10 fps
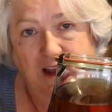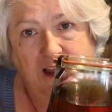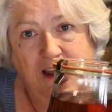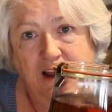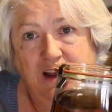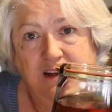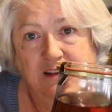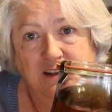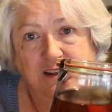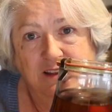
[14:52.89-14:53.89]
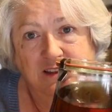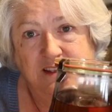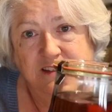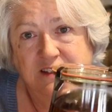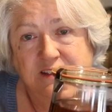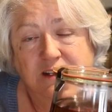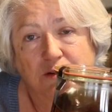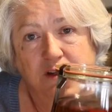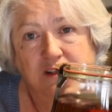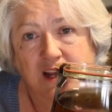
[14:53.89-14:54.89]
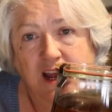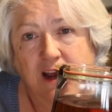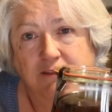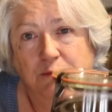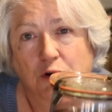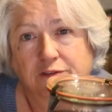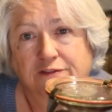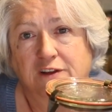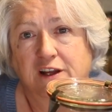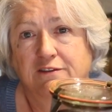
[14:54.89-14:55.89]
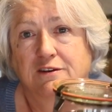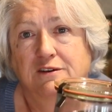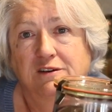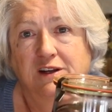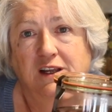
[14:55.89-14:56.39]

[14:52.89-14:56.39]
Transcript: And this is going to have more flavor